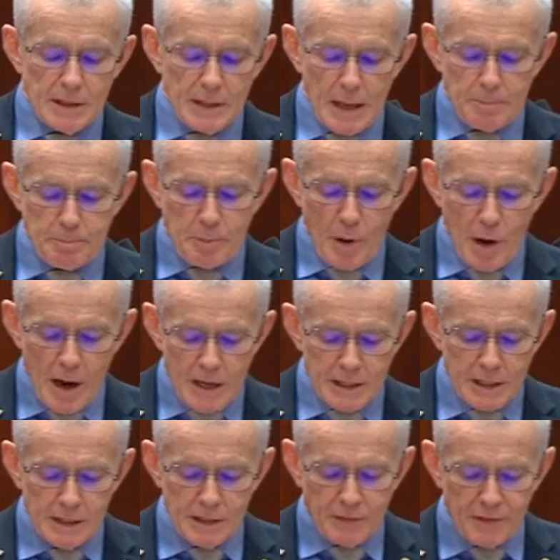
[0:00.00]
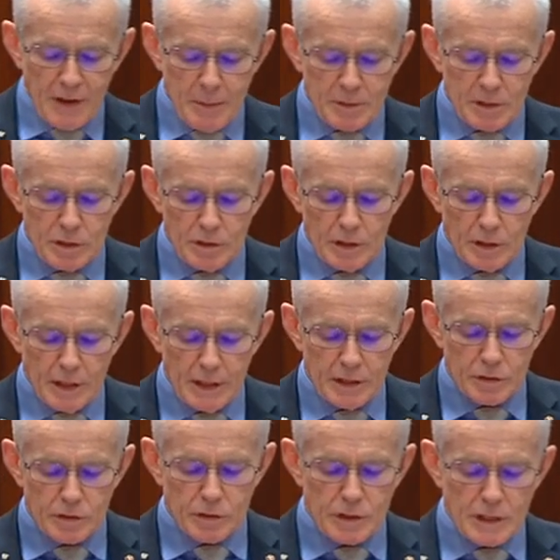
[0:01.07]
that prizing the pharmaceutical
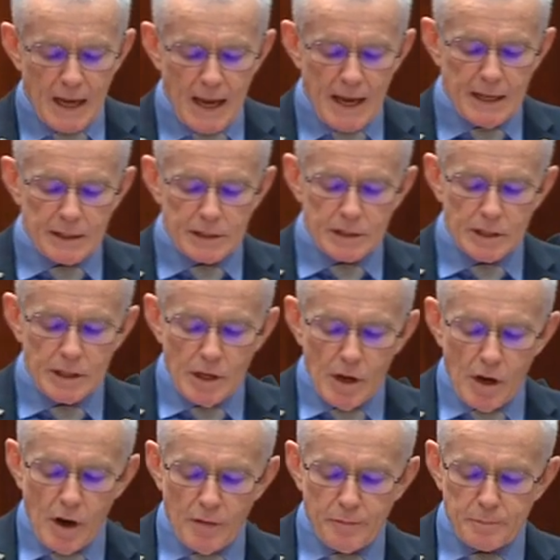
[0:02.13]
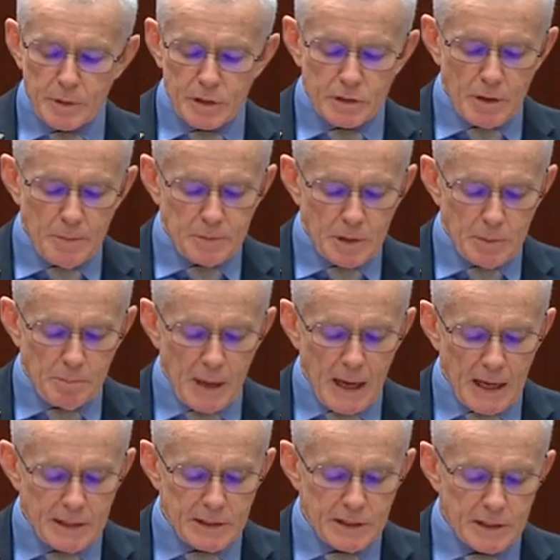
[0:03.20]
industry's hands off prescription
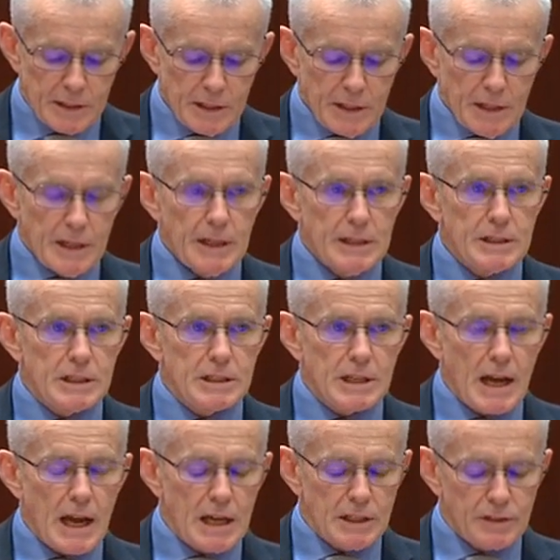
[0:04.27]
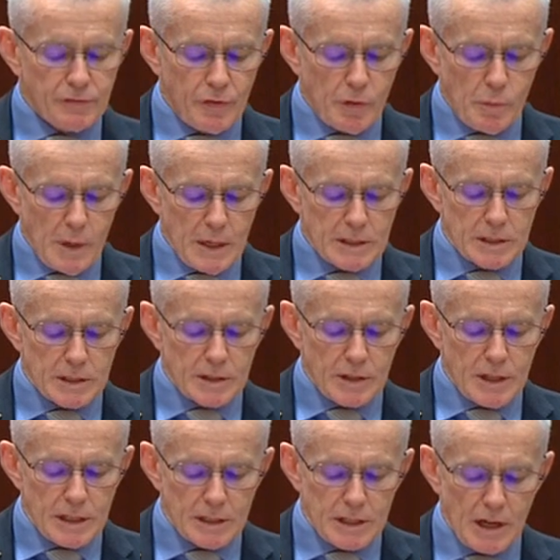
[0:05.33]
pads is a task for which
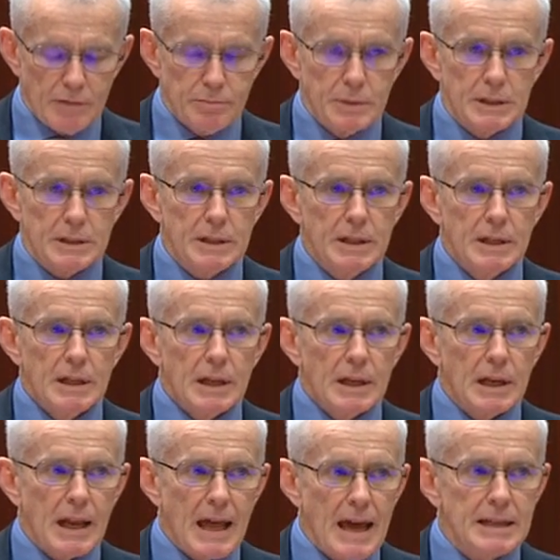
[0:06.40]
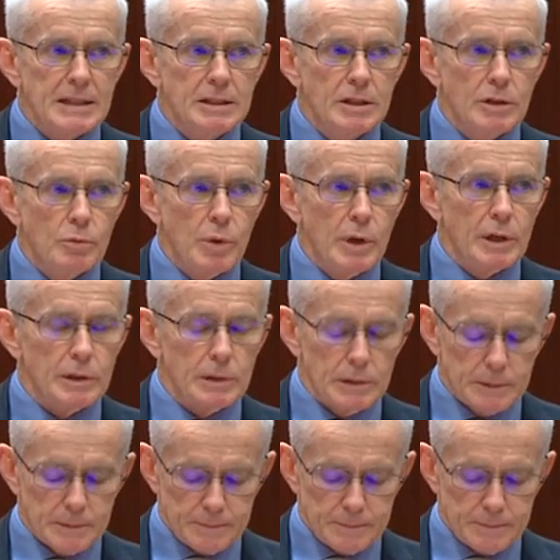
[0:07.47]
this government lacks the will.